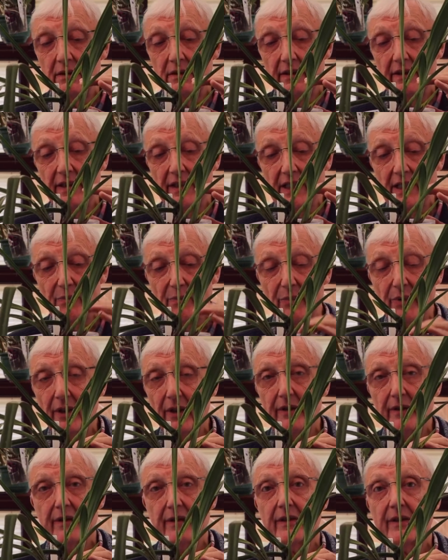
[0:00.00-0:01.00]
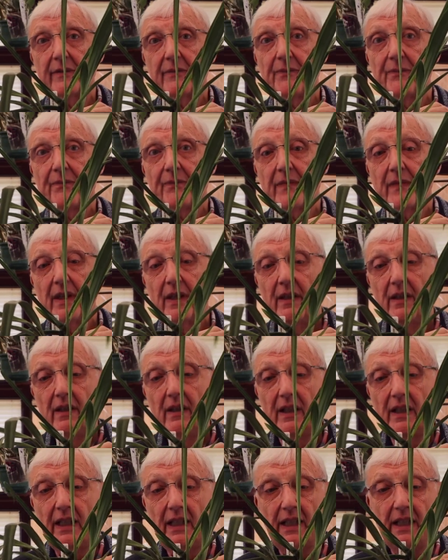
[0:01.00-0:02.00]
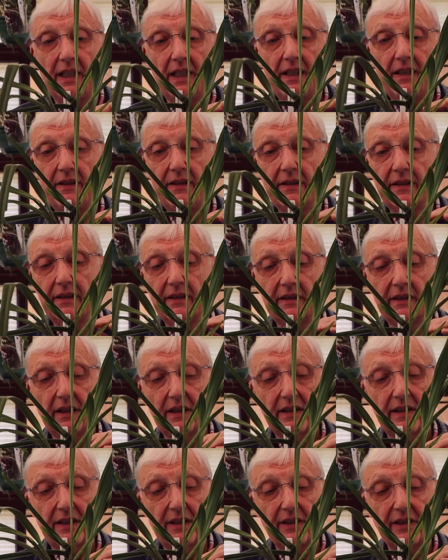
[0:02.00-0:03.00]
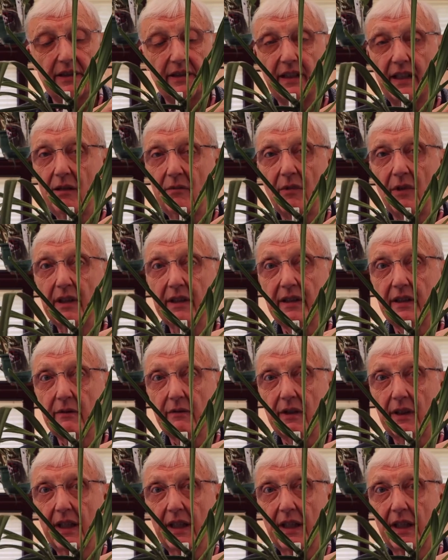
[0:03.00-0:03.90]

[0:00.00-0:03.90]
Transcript: these pots, and I decided I might as well